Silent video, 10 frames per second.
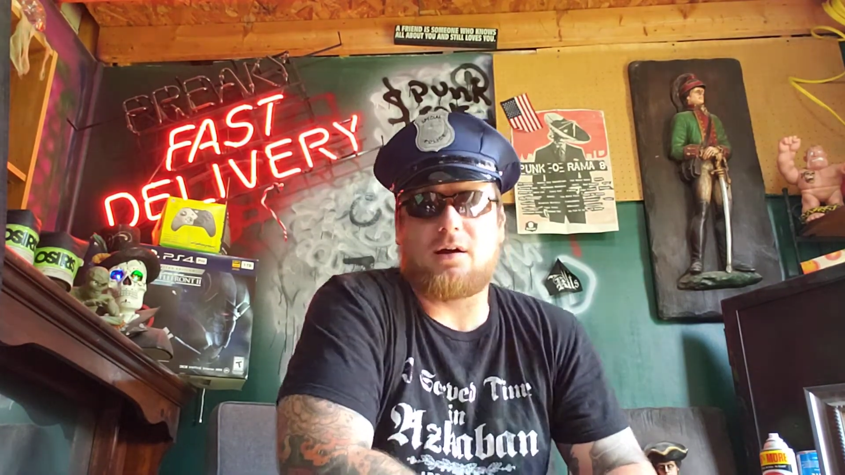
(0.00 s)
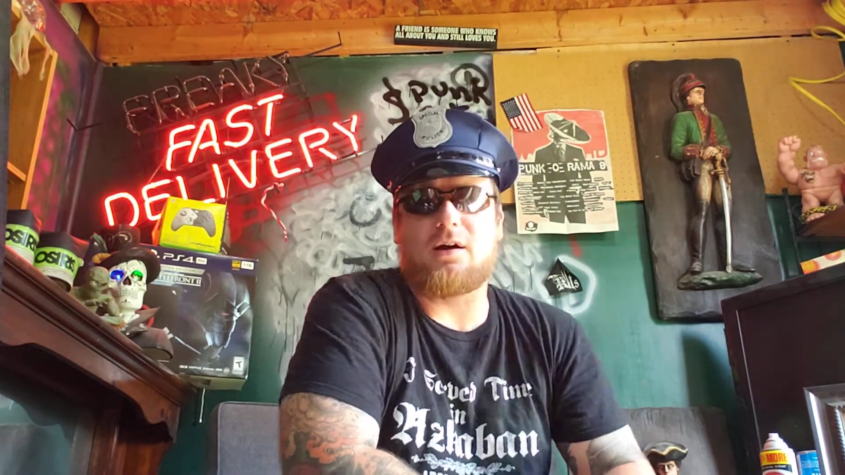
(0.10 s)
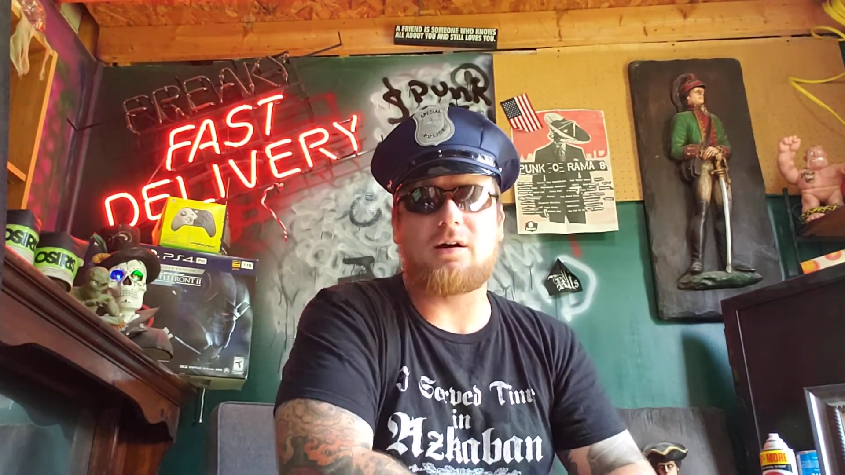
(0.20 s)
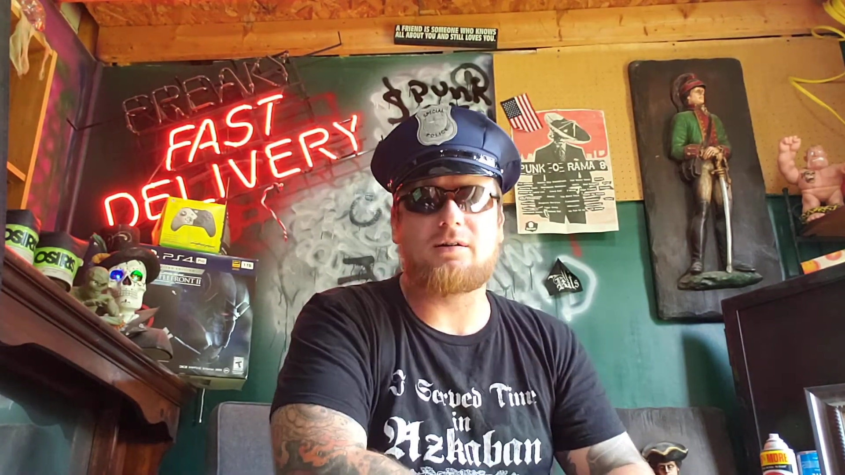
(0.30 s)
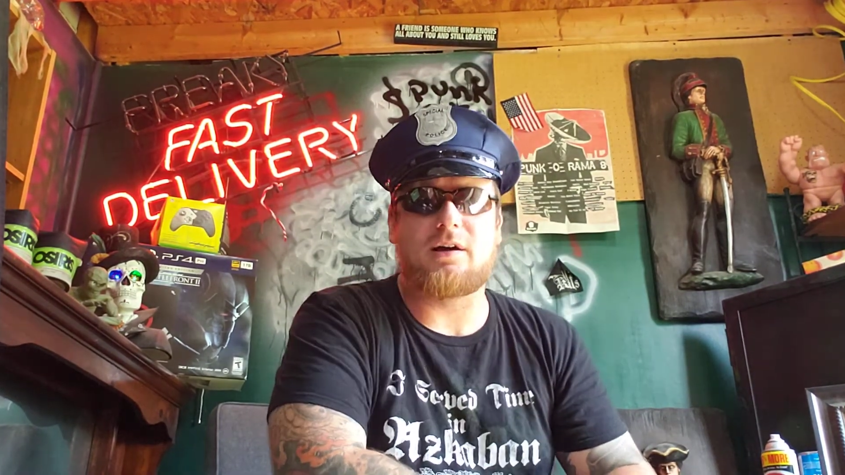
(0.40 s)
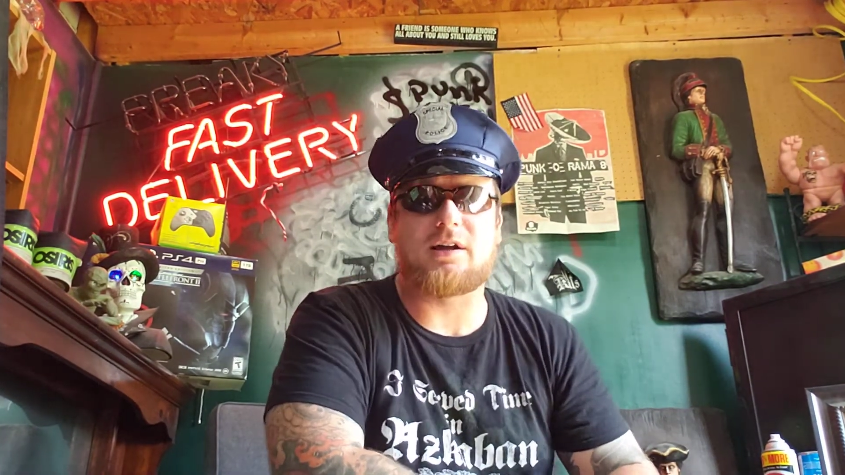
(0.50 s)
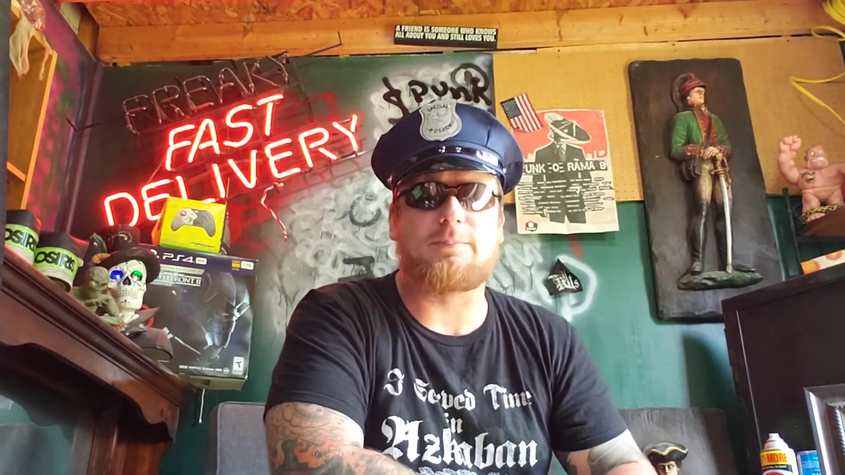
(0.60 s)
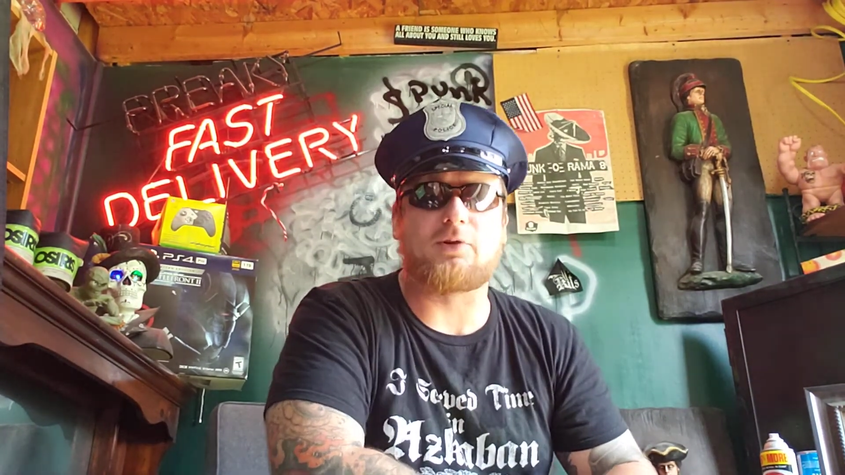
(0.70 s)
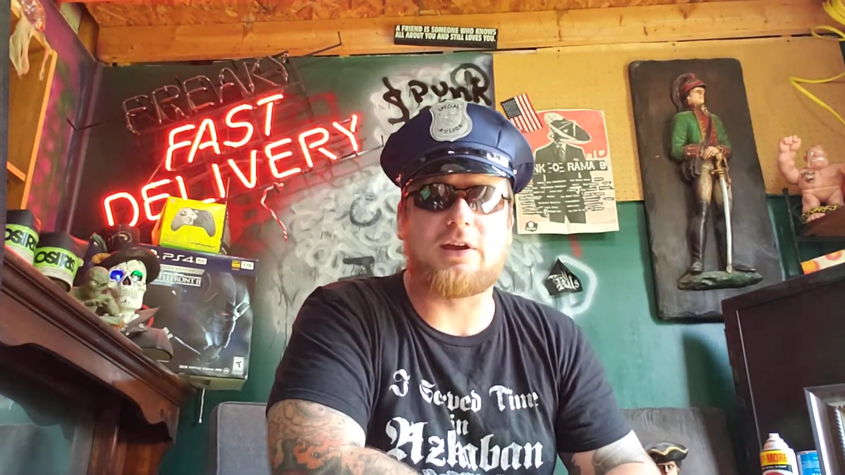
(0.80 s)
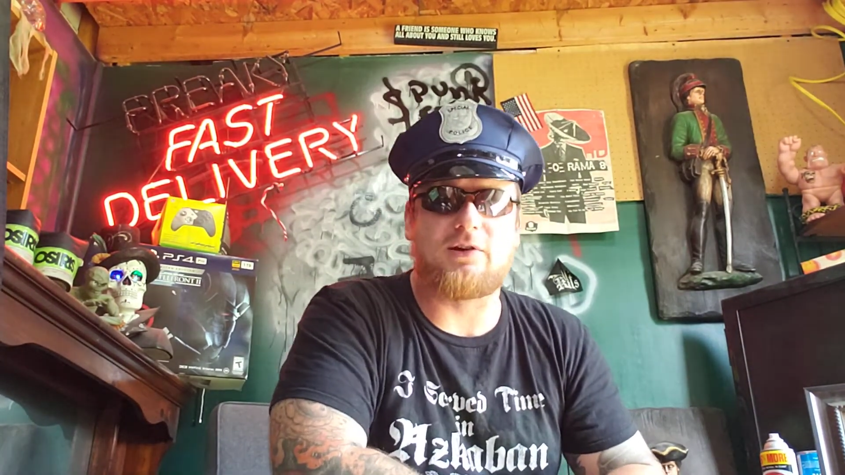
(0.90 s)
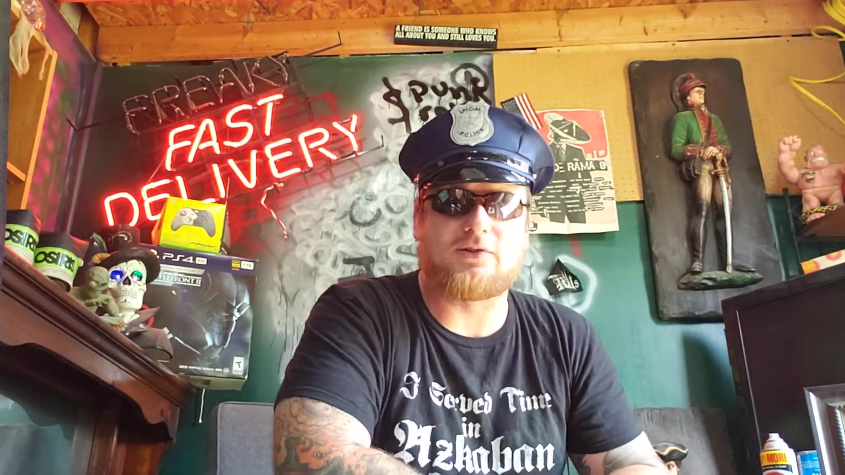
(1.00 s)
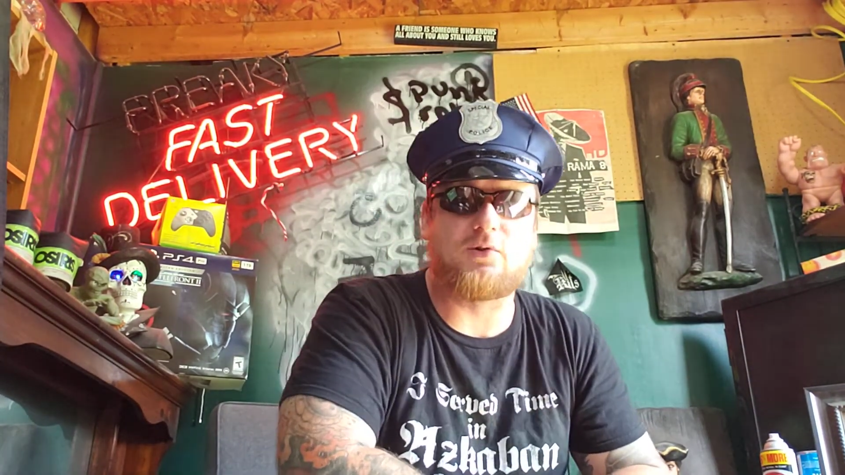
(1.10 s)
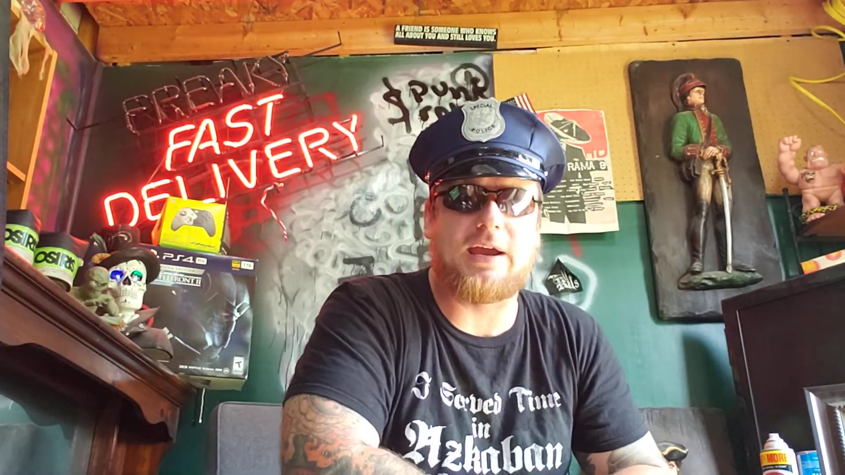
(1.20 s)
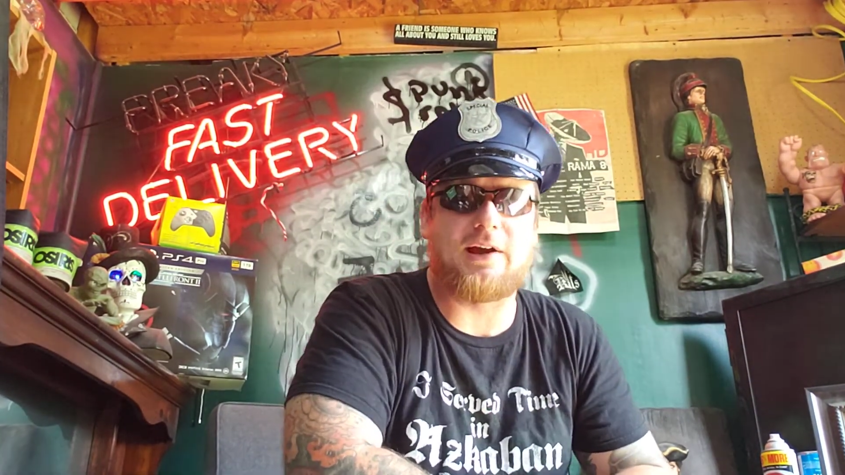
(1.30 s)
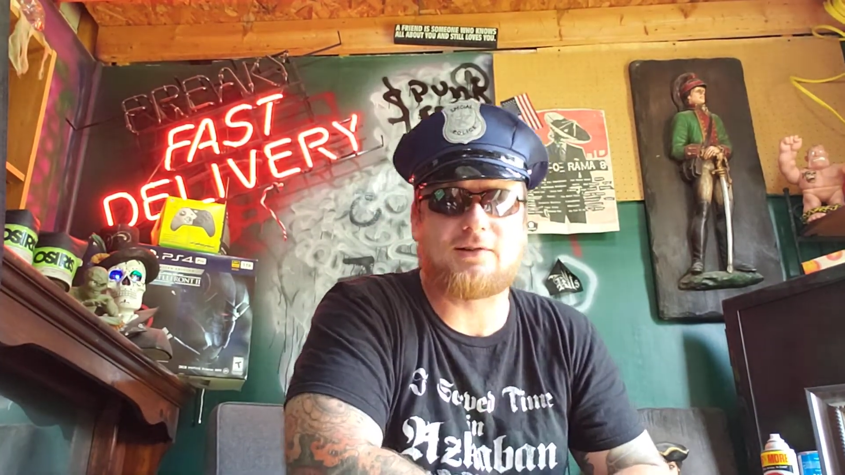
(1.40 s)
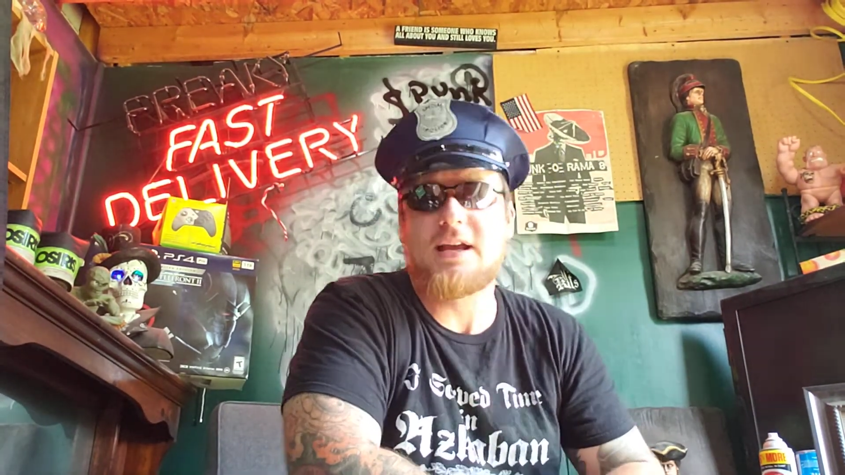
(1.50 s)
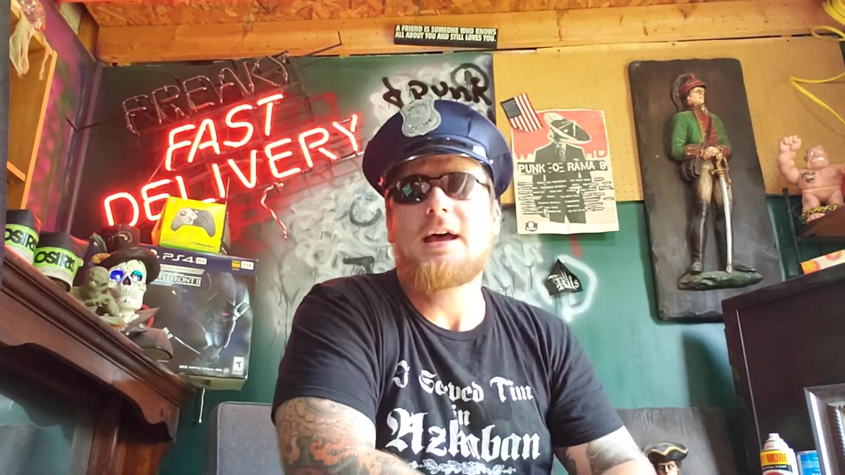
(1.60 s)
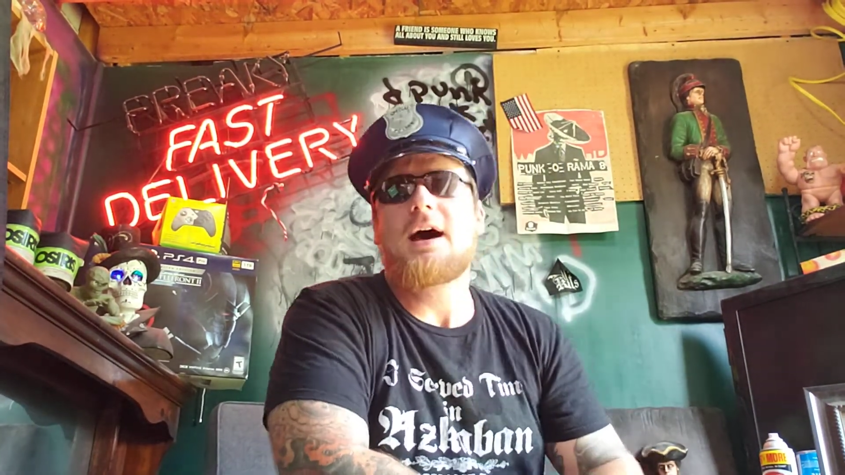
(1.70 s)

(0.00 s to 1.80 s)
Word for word: Uh, a couple years. Who cares?